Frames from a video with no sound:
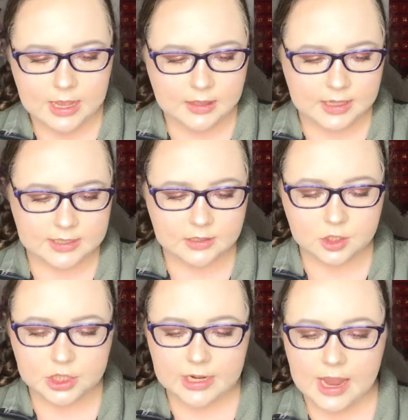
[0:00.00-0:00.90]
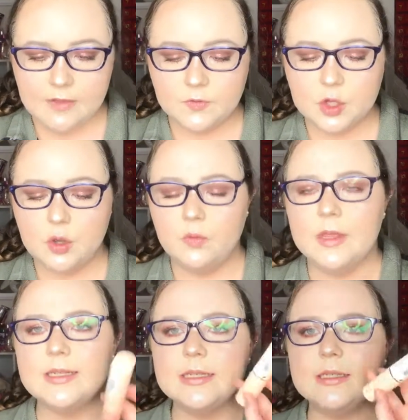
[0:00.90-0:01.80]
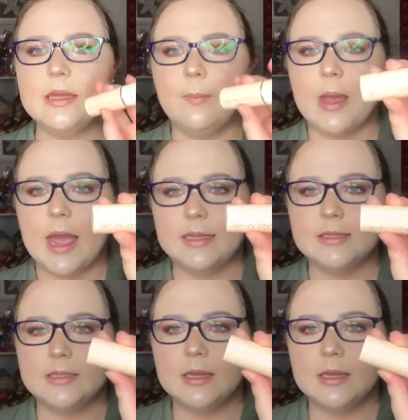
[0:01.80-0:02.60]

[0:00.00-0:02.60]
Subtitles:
This is the shade F2. This is the best.